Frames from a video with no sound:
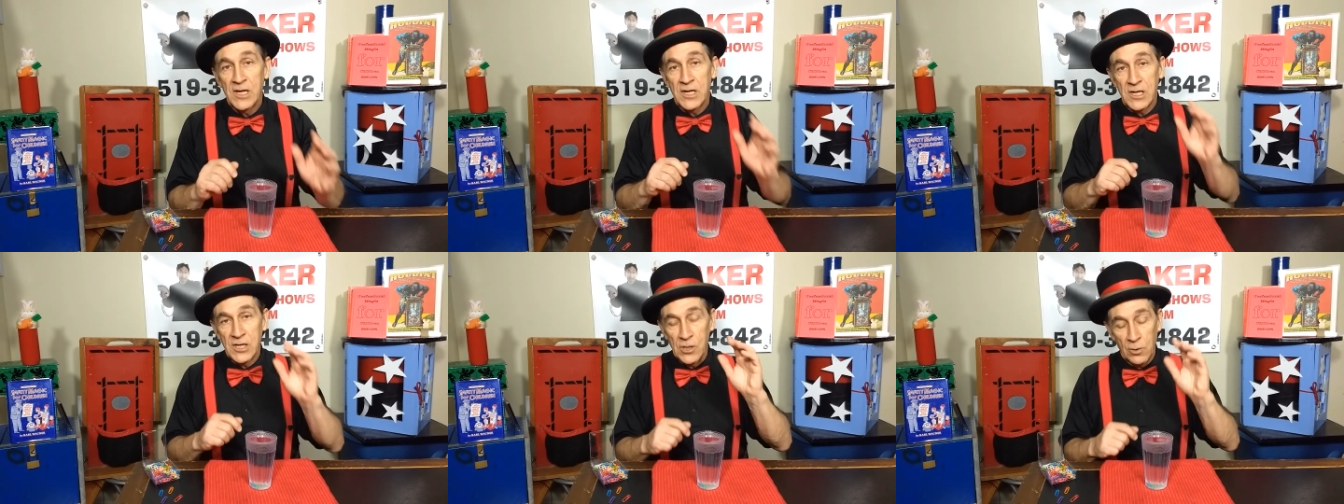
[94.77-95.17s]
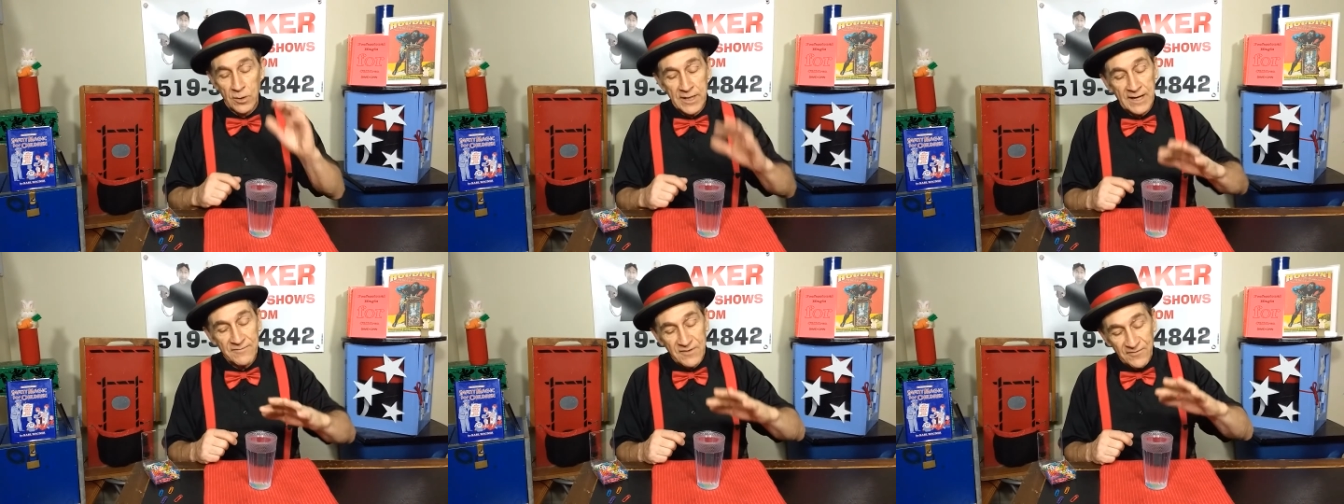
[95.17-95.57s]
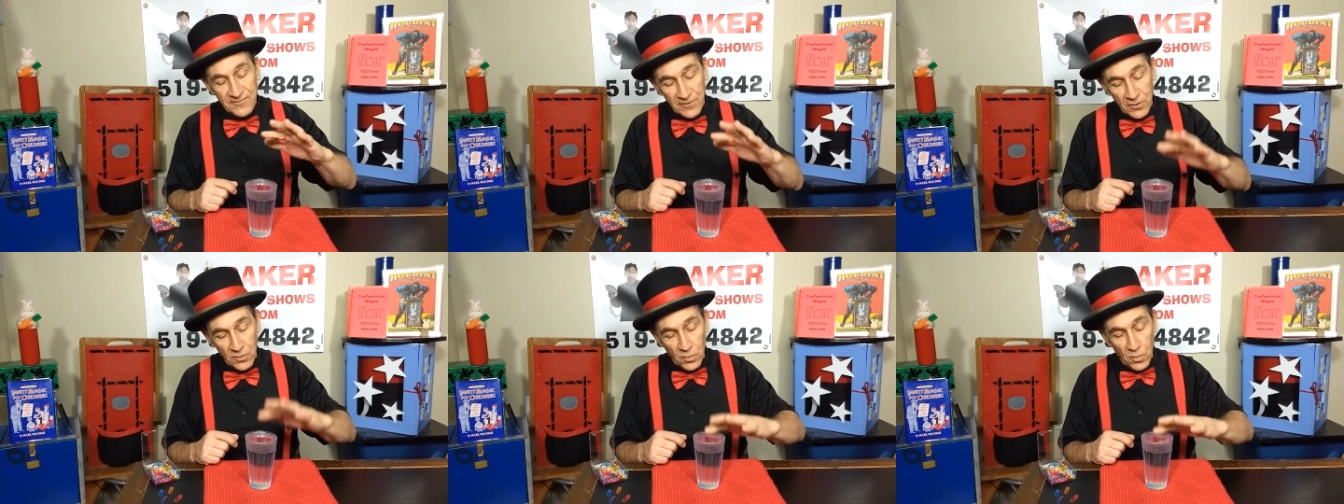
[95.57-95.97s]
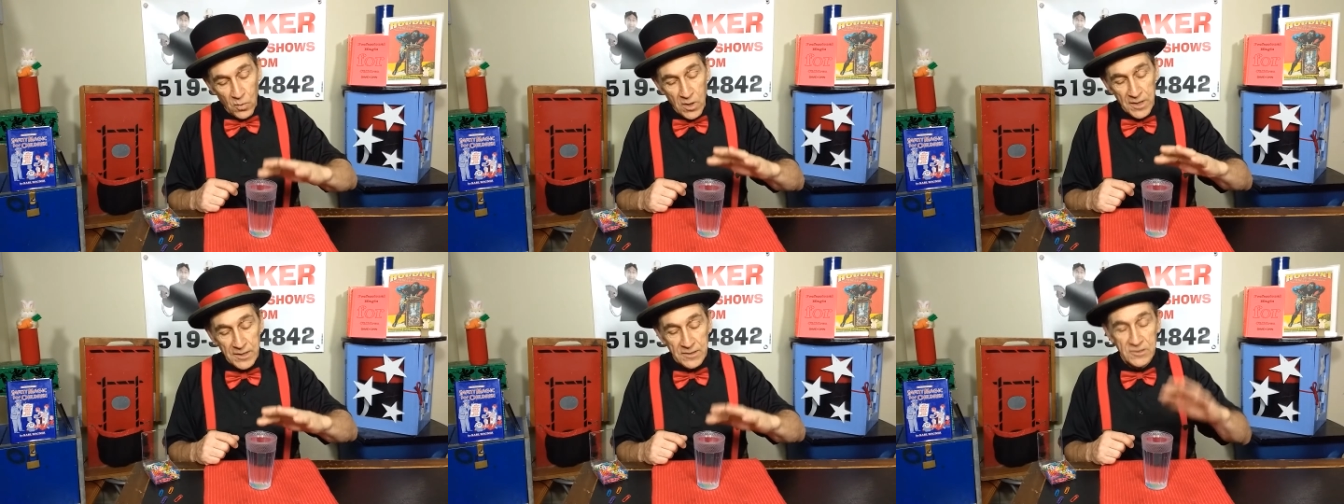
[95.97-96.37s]
You only have to float
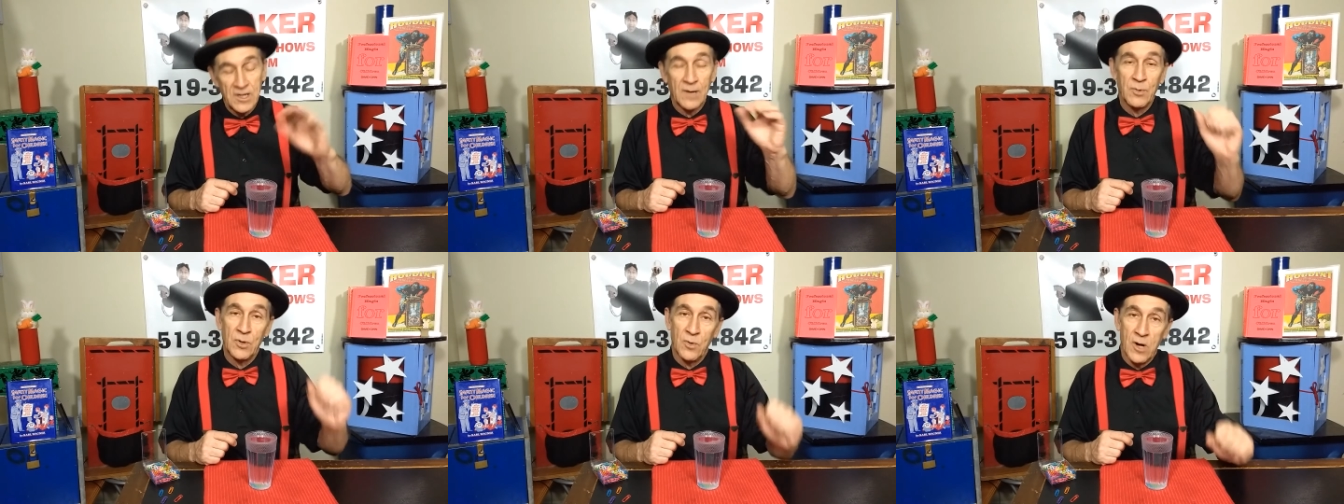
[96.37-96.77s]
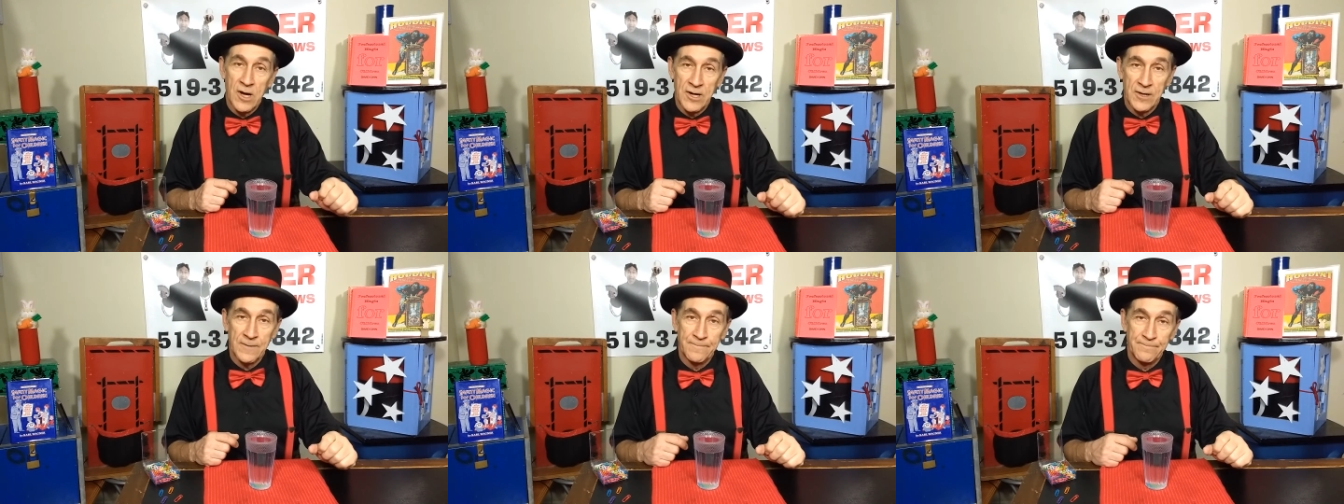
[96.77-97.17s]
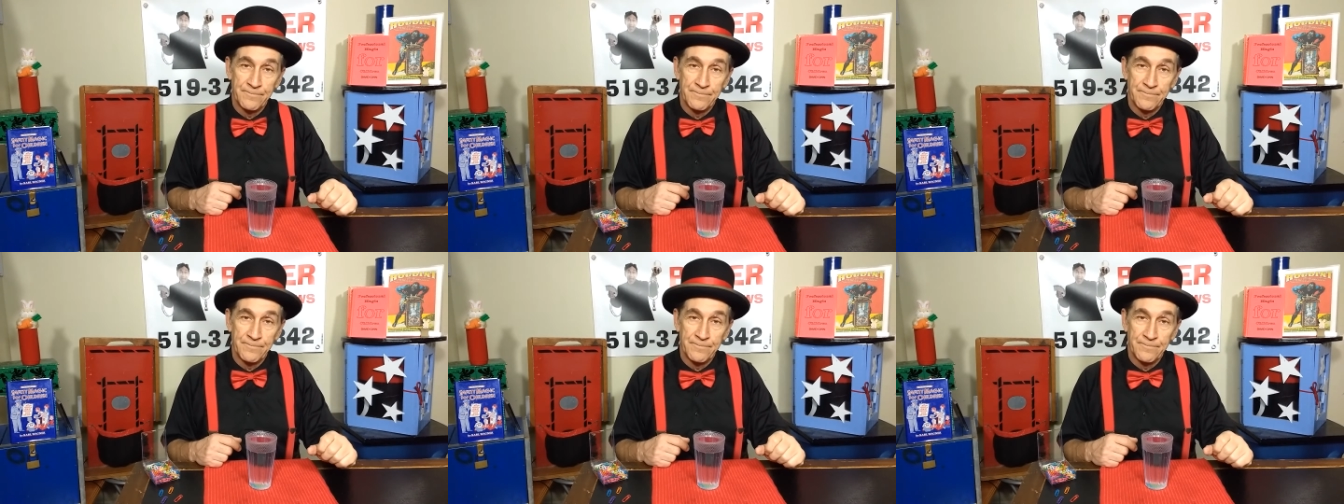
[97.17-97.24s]
one on top of the water.